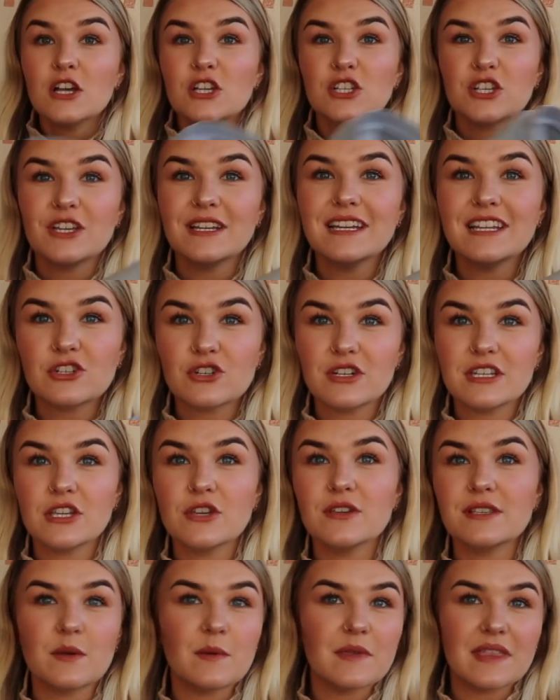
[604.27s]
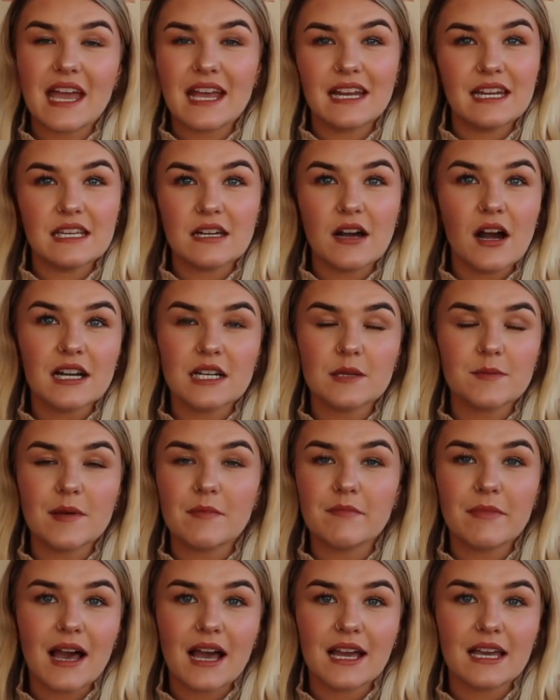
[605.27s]
So you literally use it with any kind of
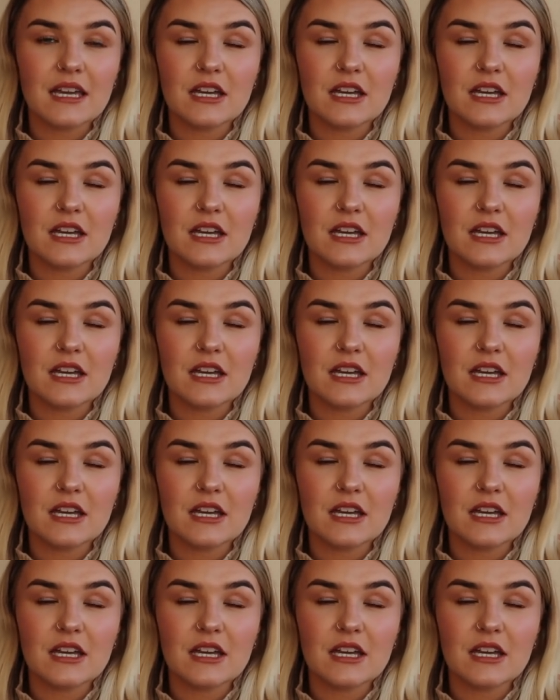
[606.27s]
bin bag.